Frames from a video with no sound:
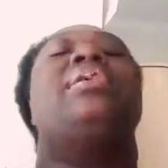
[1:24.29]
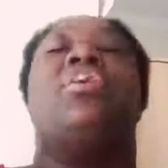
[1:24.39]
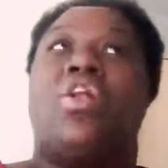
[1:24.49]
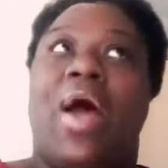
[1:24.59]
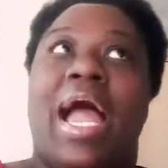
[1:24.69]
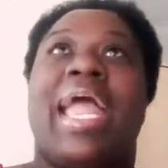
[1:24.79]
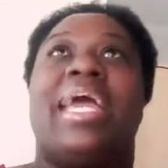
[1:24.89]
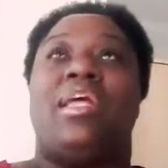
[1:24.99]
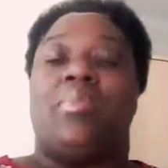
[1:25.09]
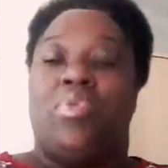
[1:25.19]
You know, I
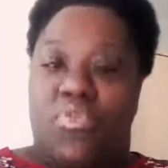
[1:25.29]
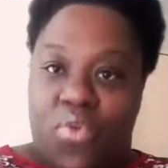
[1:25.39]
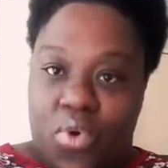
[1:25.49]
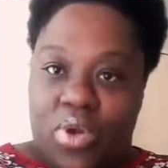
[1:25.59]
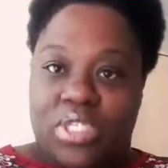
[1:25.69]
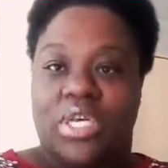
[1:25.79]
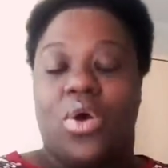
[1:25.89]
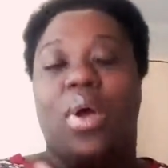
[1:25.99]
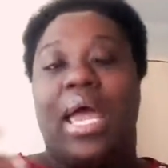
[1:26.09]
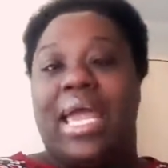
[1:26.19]
had that before.
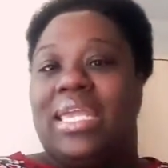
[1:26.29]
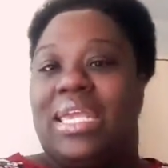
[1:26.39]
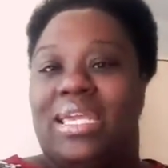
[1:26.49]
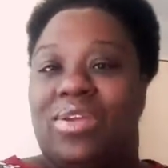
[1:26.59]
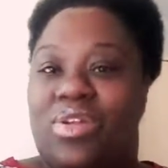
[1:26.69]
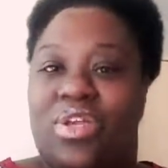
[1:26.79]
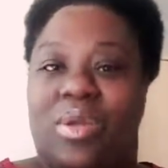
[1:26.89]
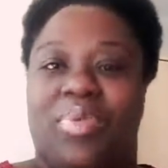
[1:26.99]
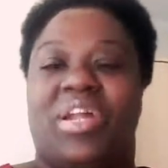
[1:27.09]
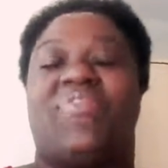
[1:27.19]
So, you know, you
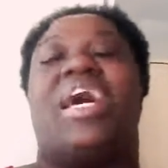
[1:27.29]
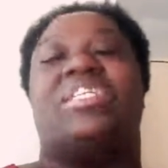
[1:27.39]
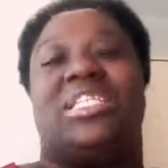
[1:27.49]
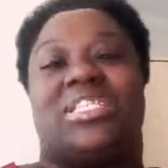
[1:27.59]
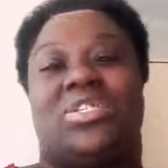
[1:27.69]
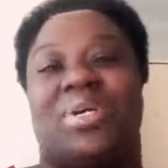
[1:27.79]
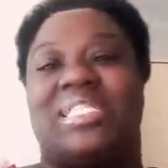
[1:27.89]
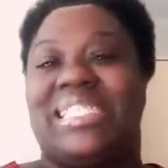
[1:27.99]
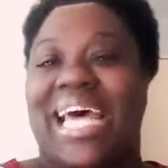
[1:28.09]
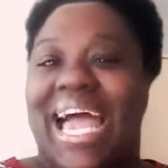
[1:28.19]
get butterflies. You get so
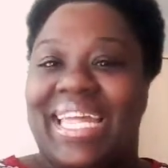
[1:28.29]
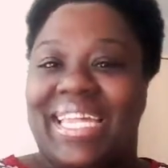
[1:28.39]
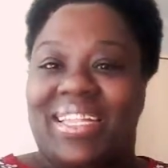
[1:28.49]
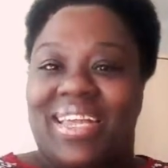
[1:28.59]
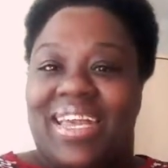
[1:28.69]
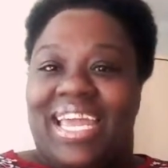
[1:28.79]
excited.